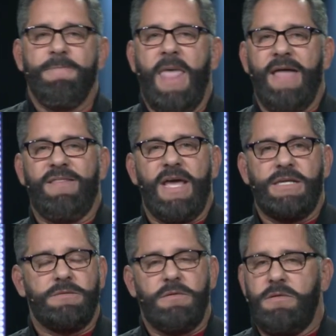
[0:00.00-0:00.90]
And they,
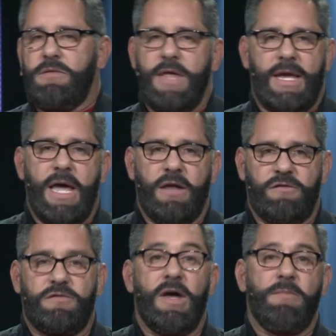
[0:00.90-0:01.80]
they kind of
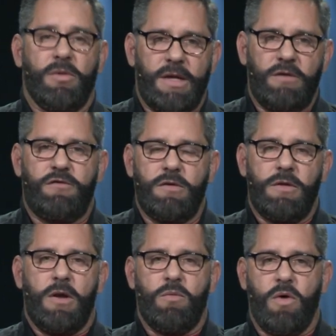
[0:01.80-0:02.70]
stumbled into
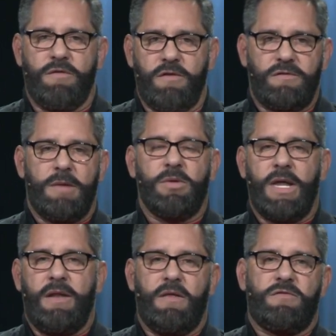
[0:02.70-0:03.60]
their words. They stumbled
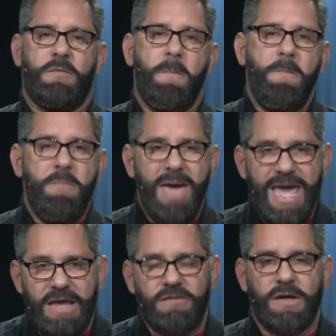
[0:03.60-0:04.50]
into this
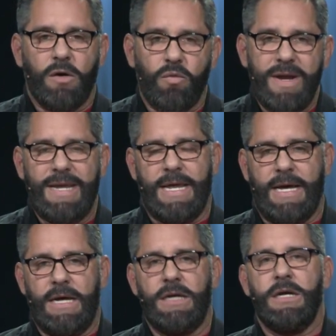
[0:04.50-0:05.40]
amazing
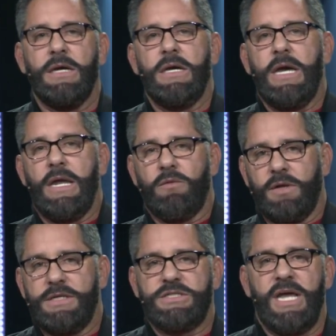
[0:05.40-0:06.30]
arena and it
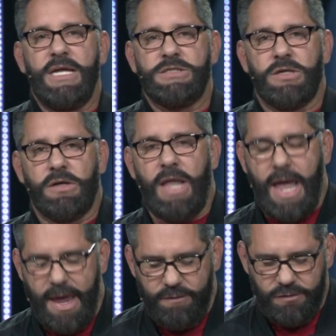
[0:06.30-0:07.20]
really changed their
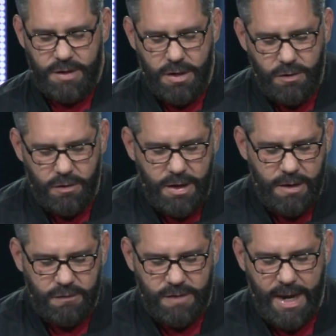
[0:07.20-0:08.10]
lives. Here
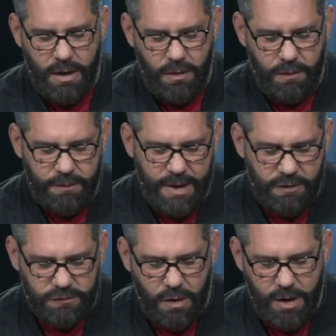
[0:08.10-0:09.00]
is how they
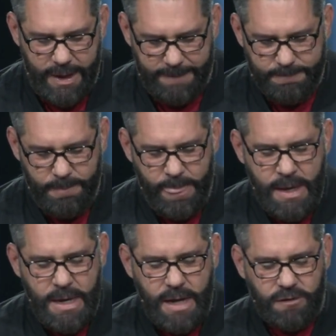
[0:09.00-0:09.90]
started.
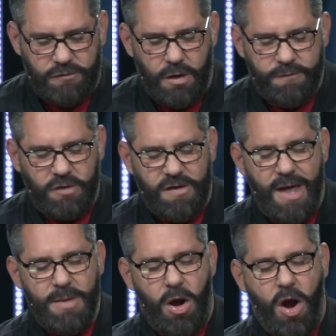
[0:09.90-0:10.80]
At the start of our
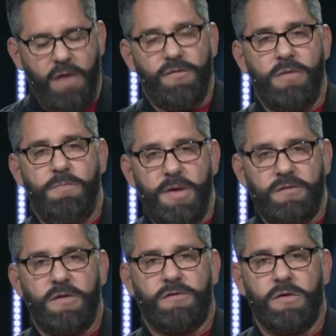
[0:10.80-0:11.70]
time at Harvard
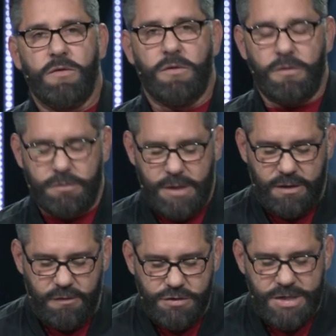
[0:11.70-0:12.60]
Business School,
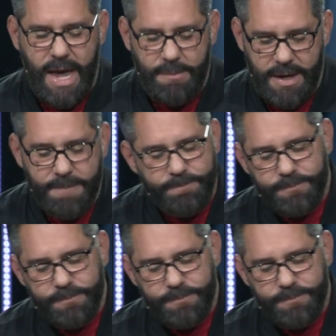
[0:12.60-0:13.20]
not too shabby,